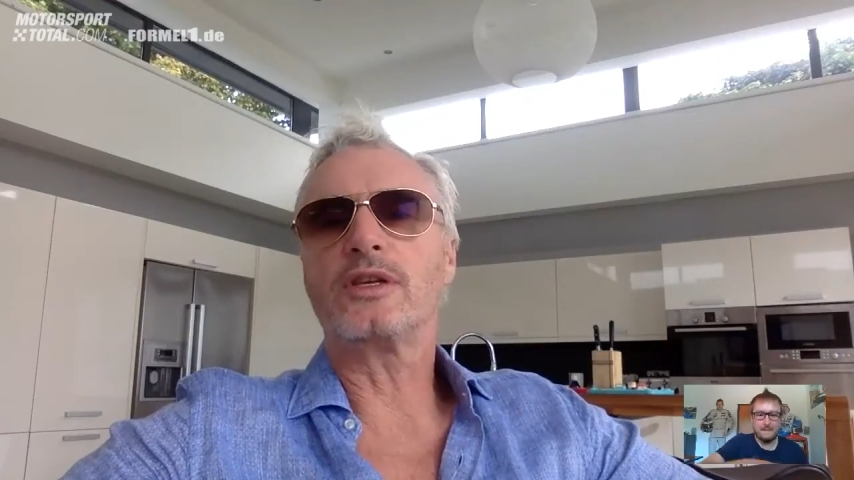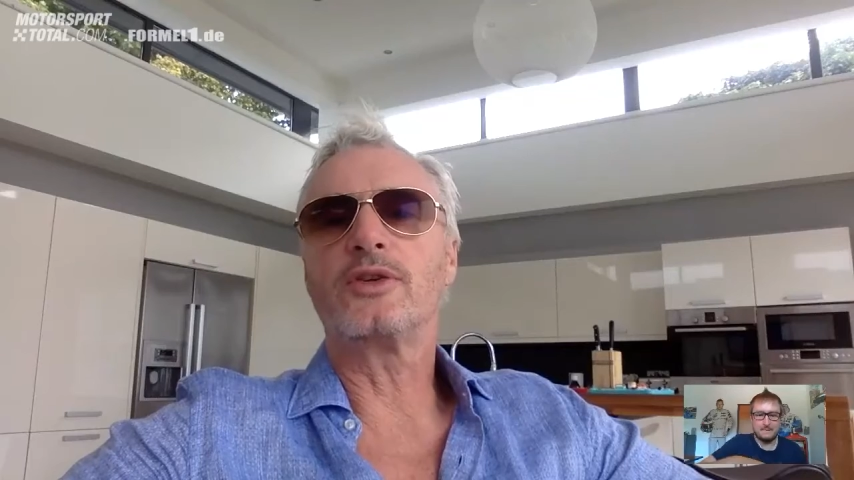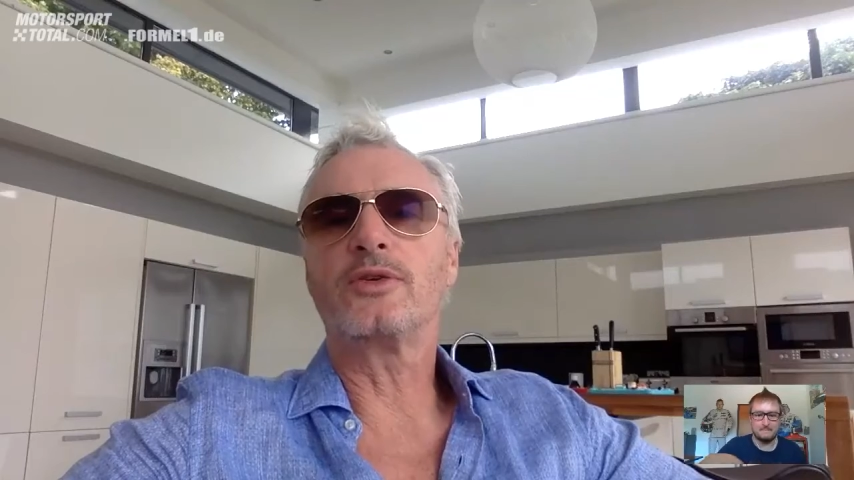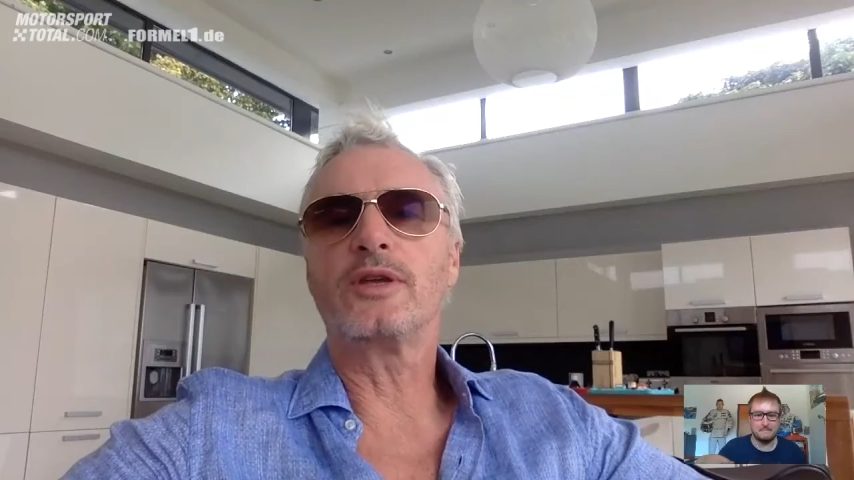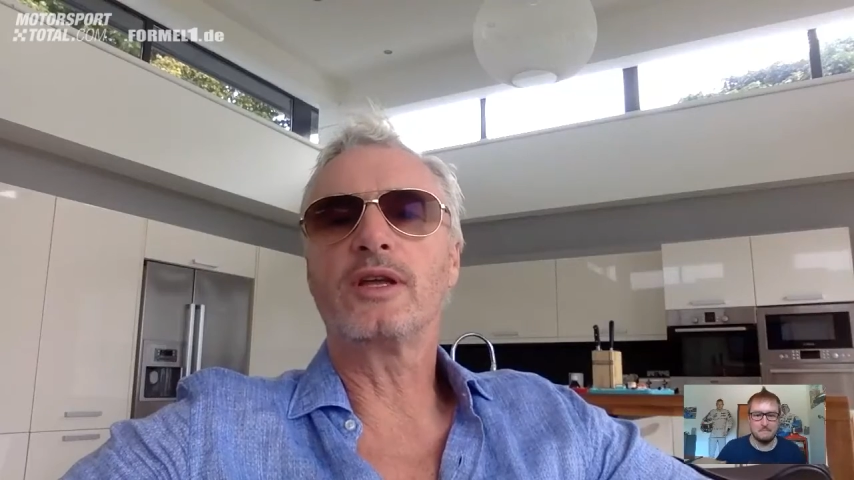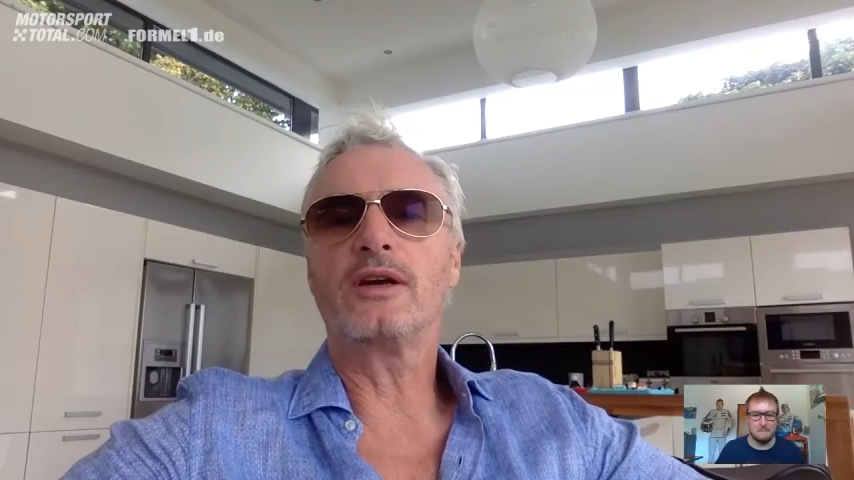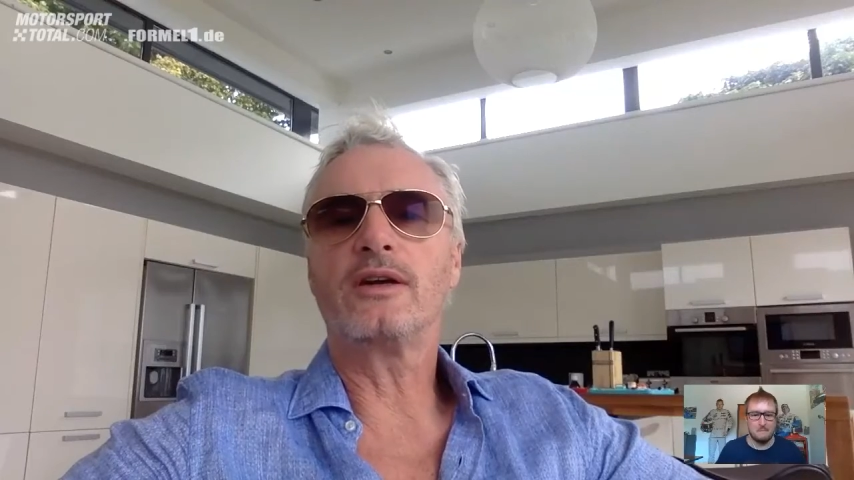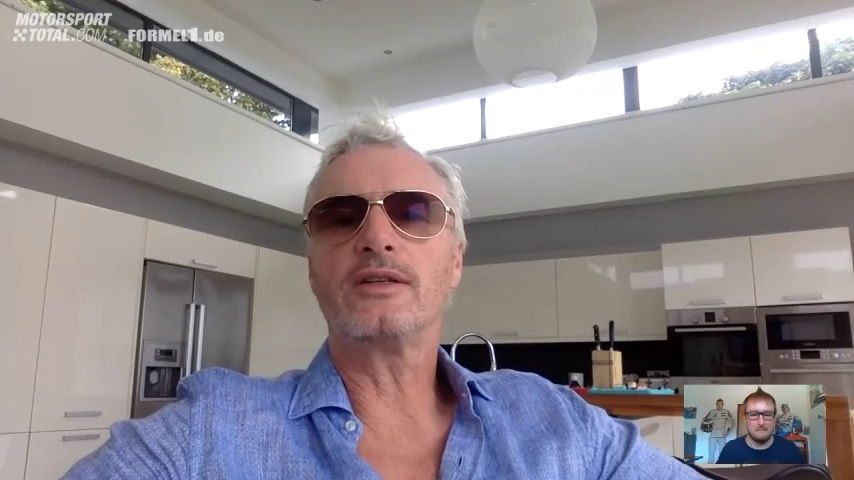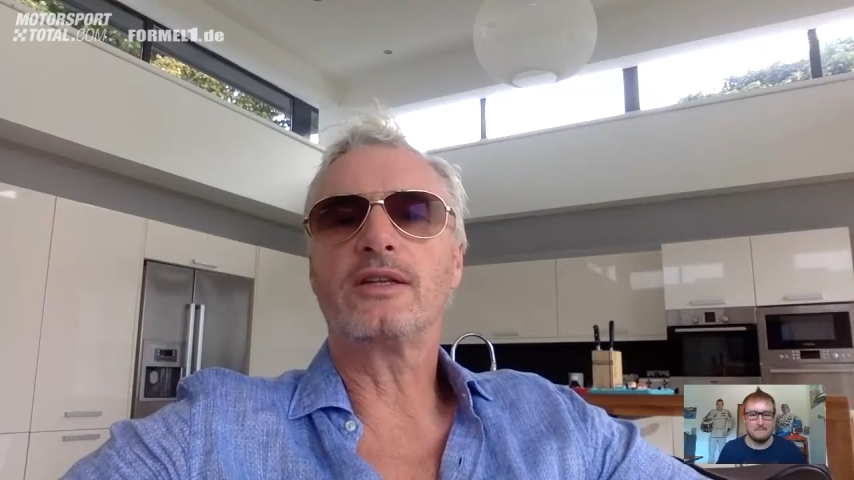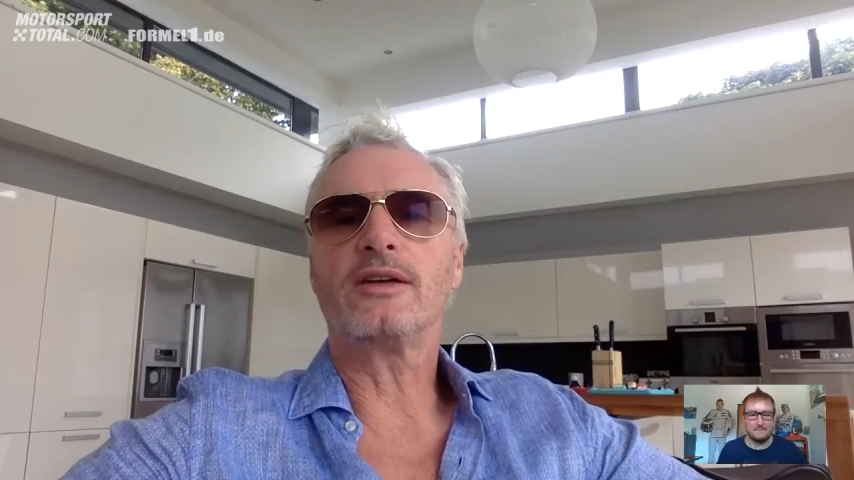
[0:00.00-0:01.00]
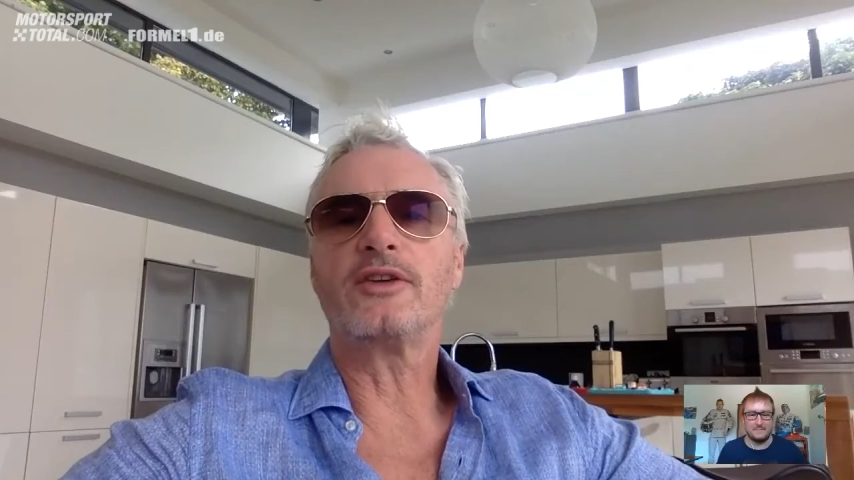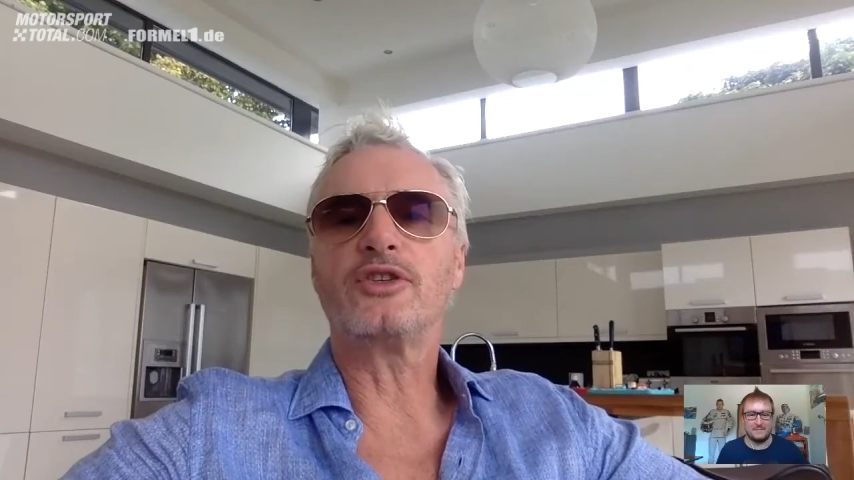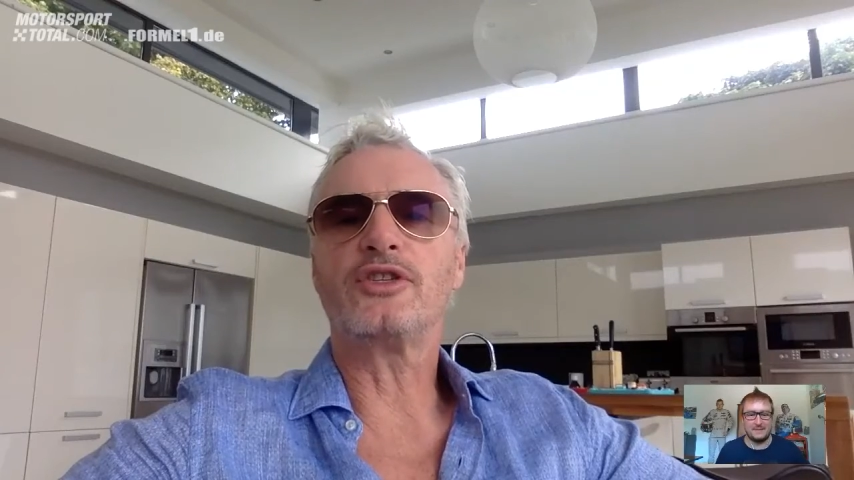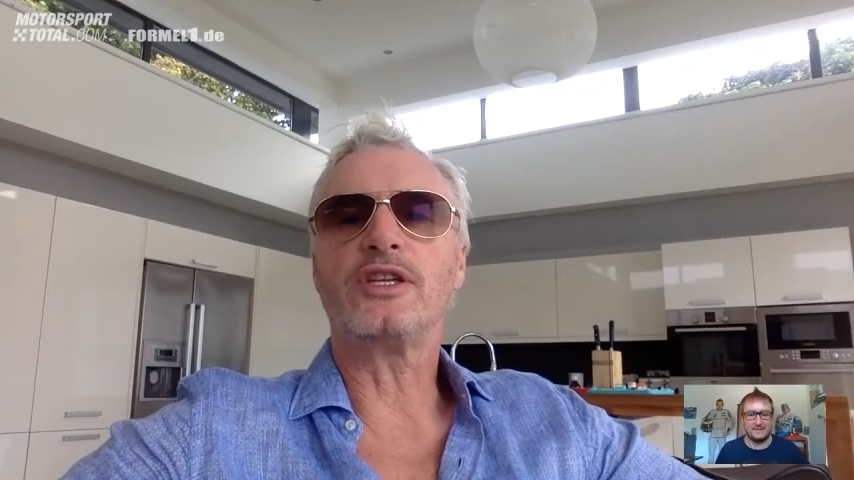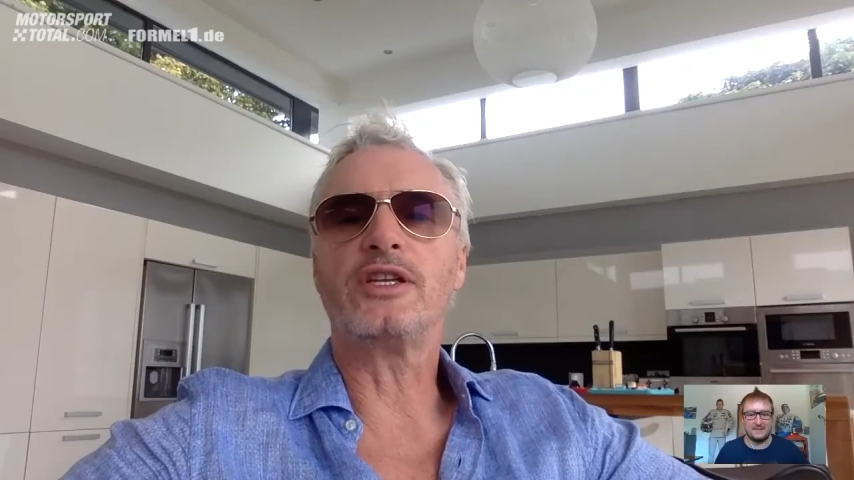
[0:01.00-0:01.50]
security guards at the
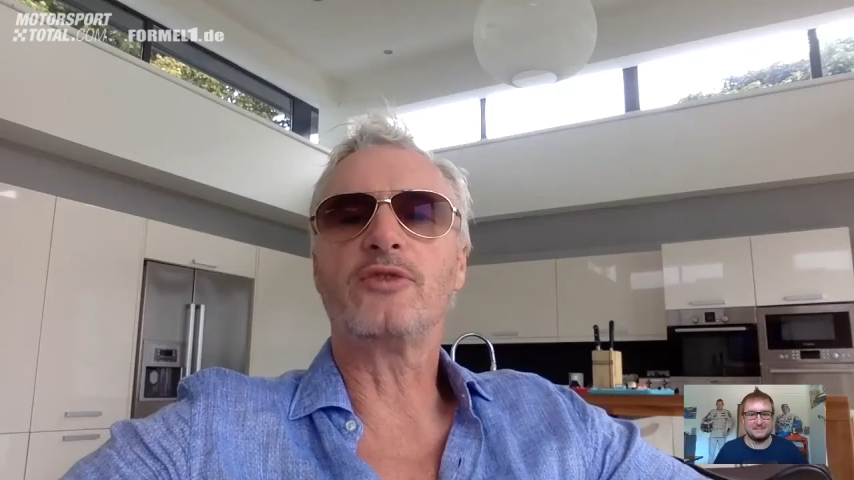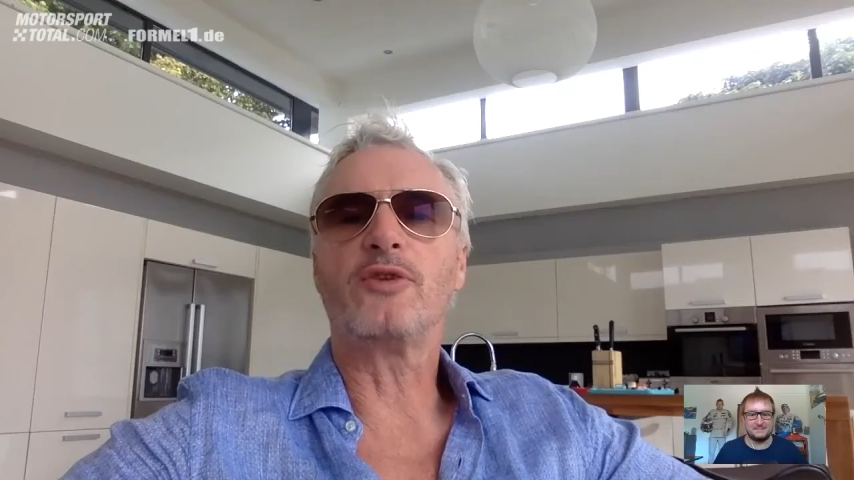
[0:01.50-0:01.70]
Argentinian